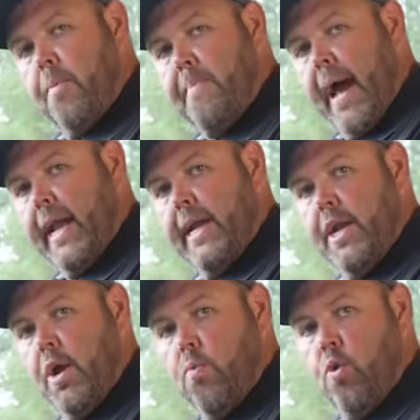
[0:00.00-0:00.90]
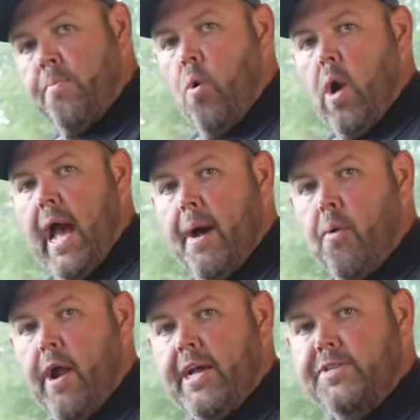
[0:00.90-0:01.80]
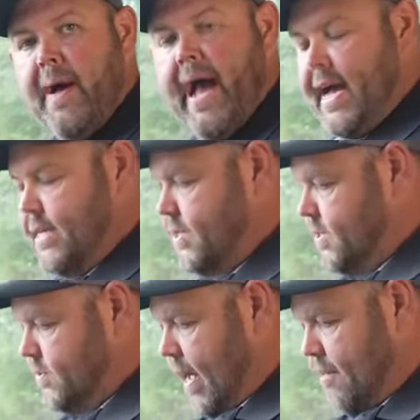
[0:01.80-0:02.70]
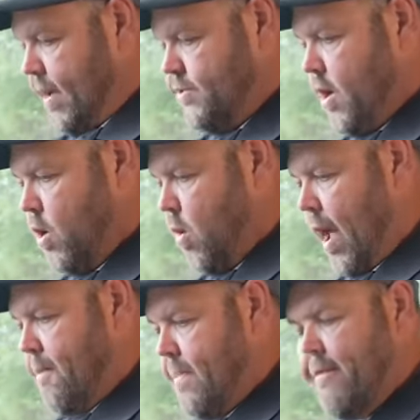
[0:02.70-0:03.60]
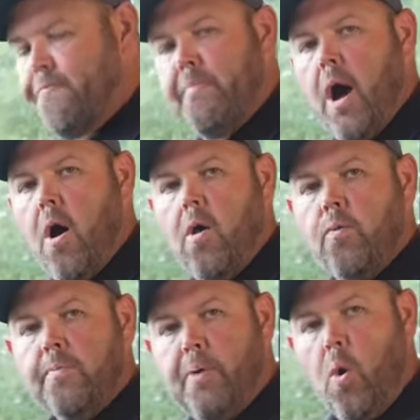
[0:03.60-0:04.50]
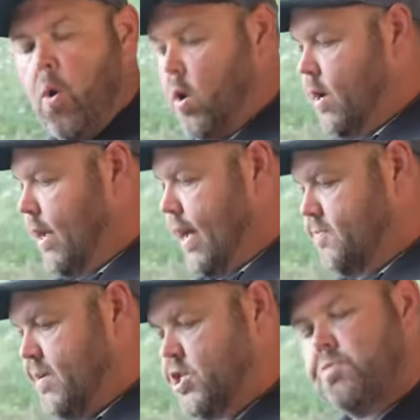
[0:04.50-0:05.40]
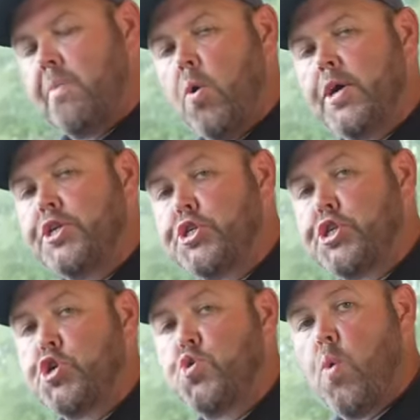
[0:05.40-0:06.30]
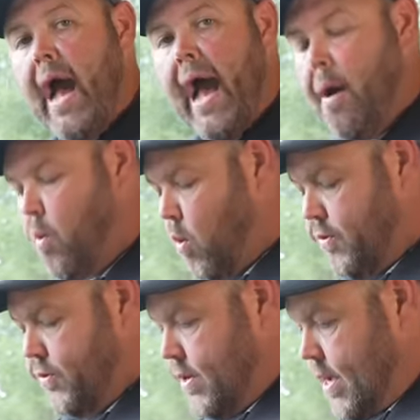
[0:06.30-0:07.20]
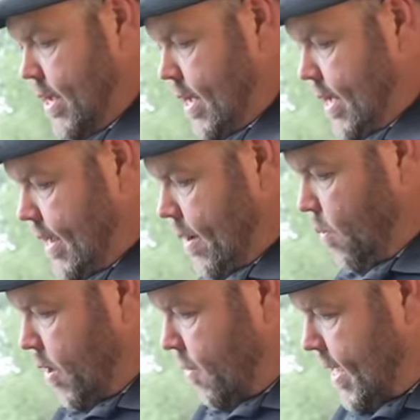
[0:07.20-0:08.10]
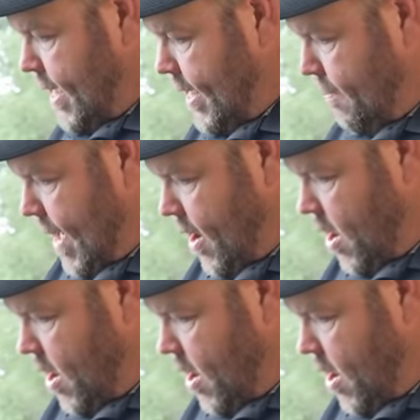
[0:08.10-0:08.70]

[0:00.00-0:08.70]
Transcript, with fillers: we're back in here. 1 more hour has passed. So that means our ground beef ball with pork has been smoking 2 hours. Now we're gonna be hitting about